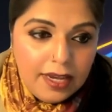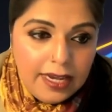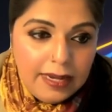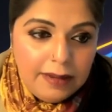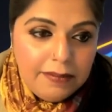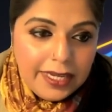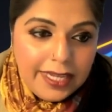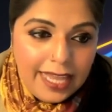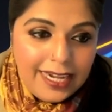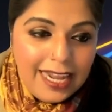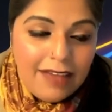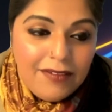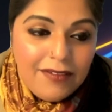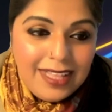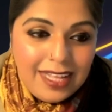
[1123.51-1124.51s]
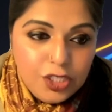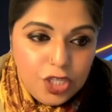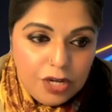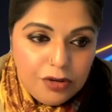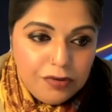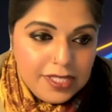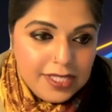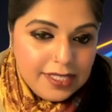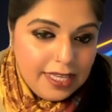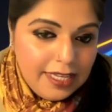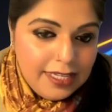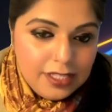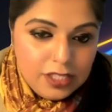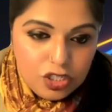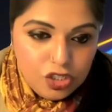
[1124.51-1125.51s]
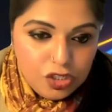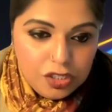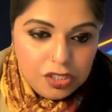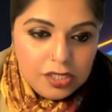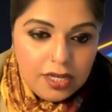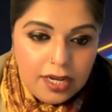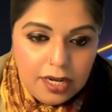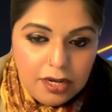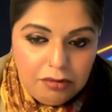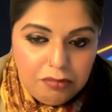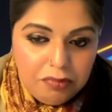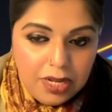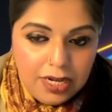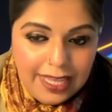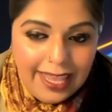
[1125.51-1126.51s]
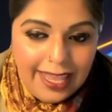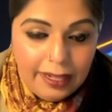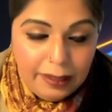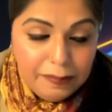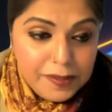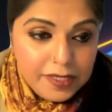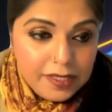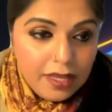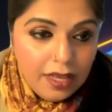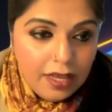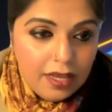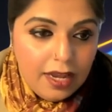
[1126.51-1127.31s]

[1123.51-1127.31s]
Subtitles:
Again, having that generous skin incision really helps.